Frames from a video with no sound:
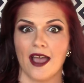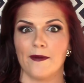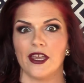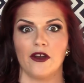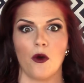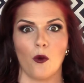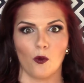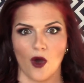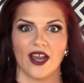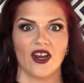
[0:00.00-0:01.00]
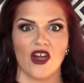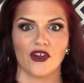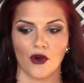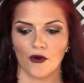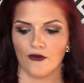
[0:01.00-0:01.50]
I mean, why
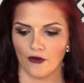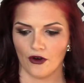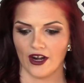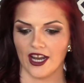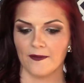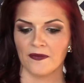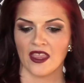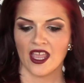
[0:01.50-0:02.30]
not go for it?